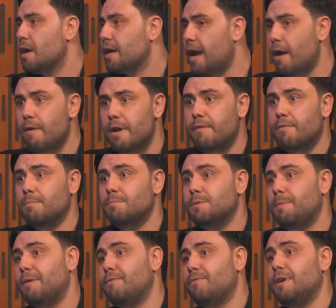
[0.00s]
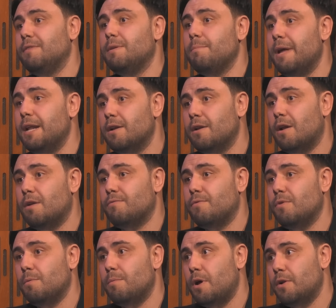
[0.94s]
get rid of him, spend fifty million on a
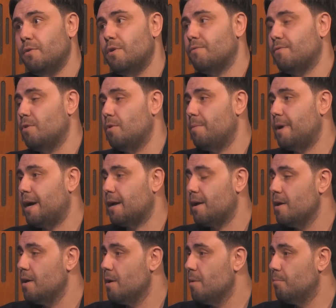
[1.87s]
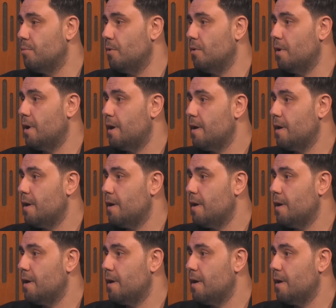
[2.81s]
full, another fullback. But